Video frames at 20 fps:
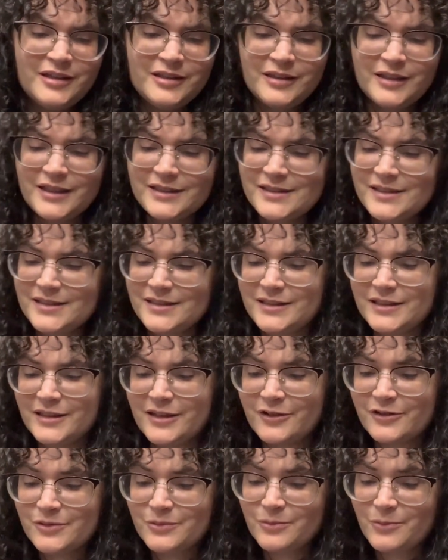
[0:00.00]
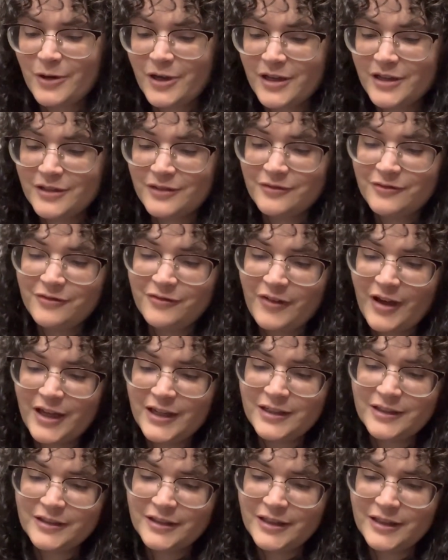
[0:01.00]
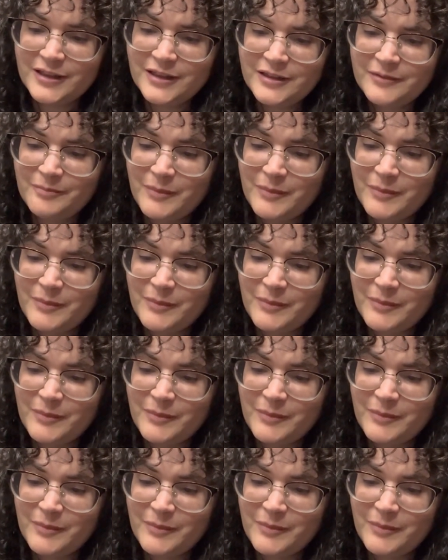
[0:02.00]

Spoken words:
Let's see, there's one, finally.